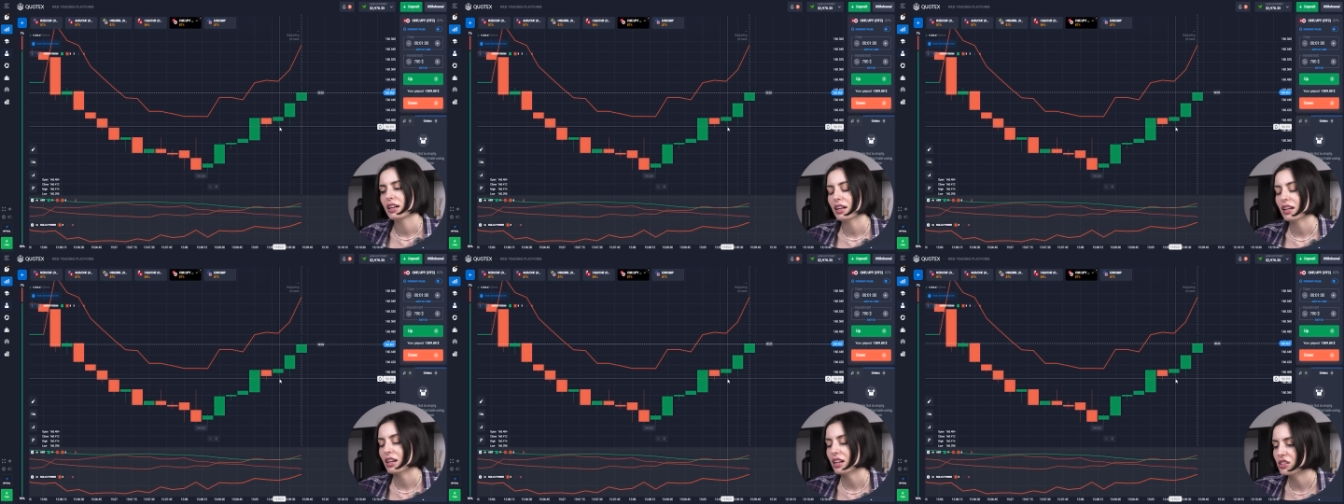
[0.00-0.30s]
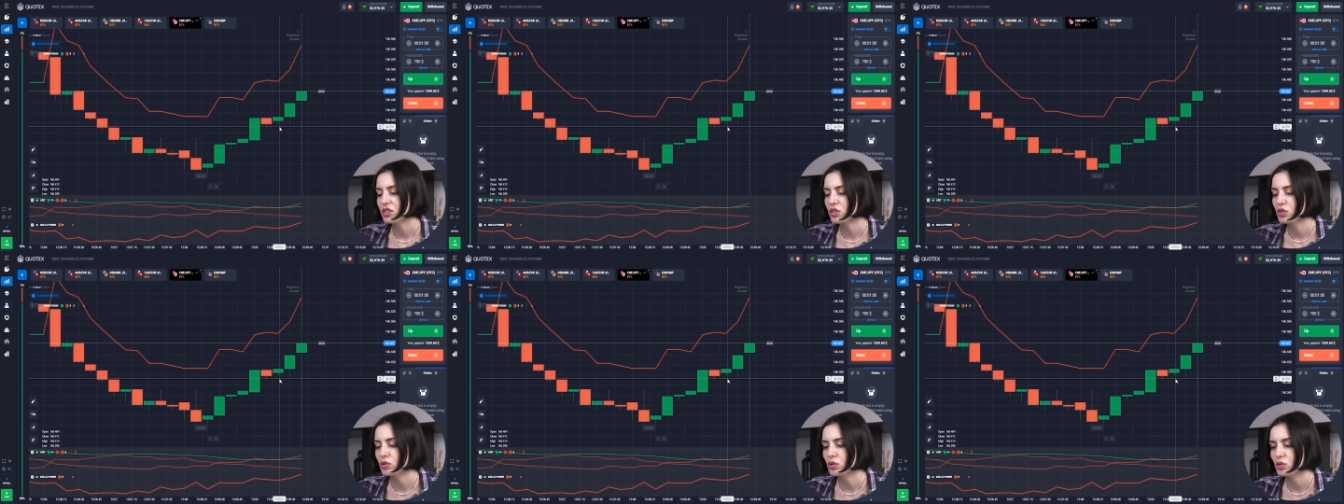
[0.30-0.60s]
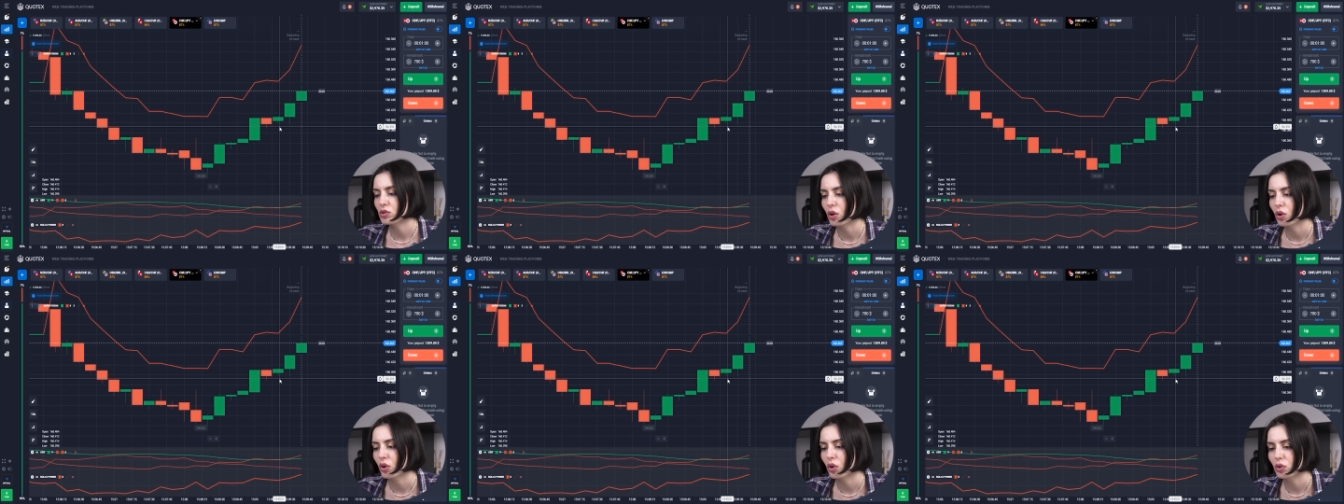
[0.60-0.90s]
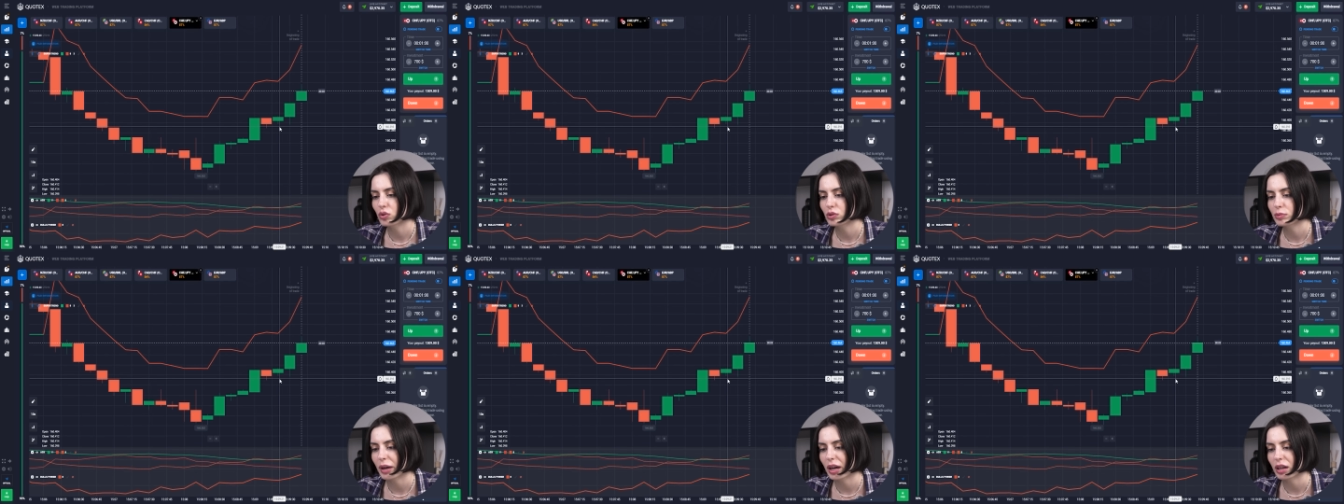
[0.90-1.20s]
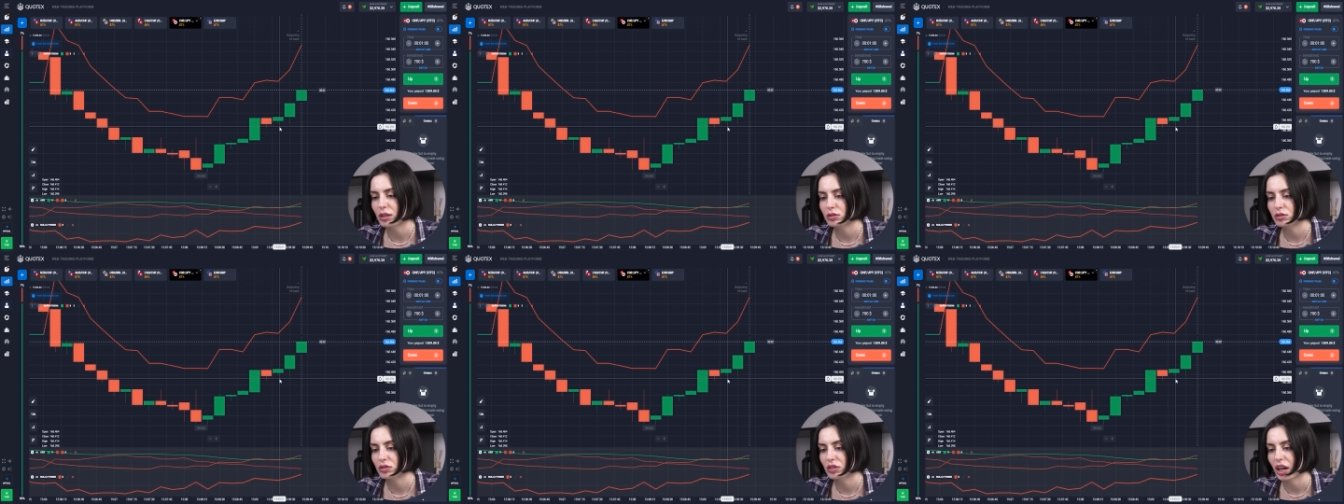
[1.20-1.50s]
it is so
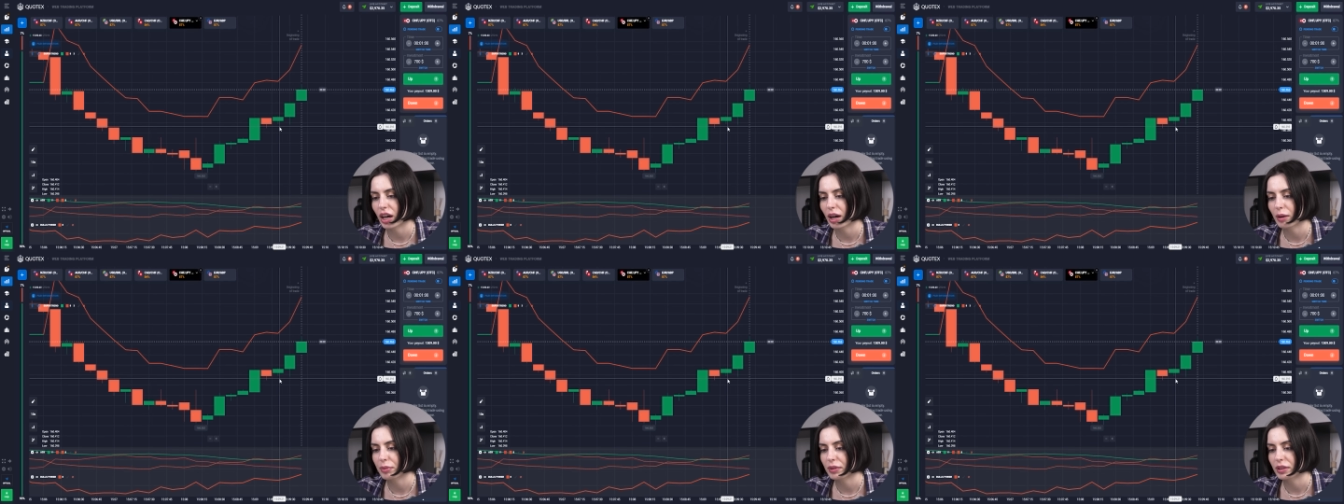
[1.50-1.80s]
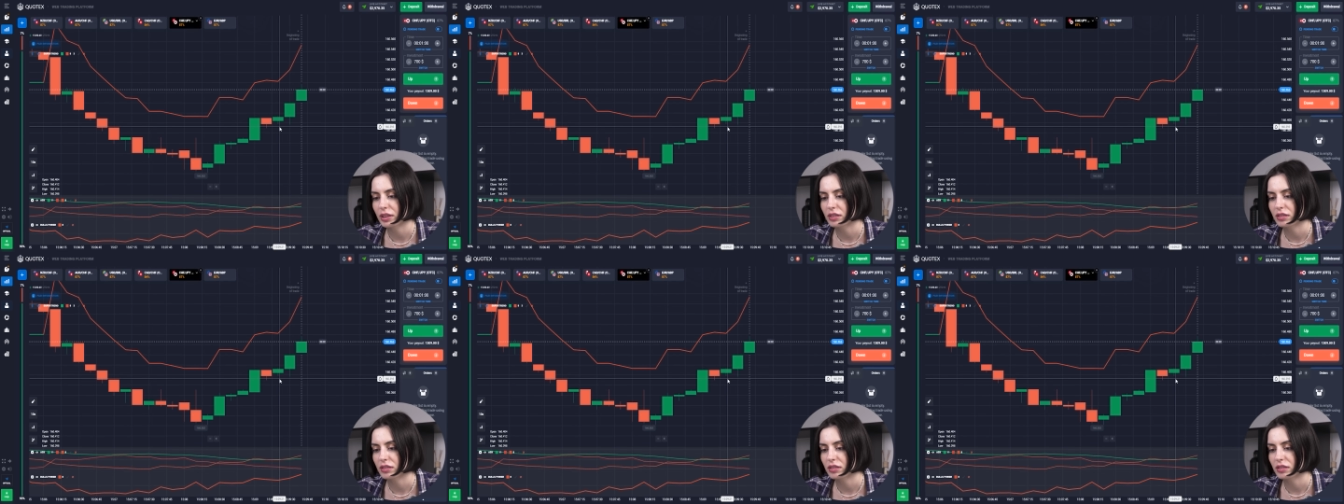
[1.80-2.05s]
about to happen.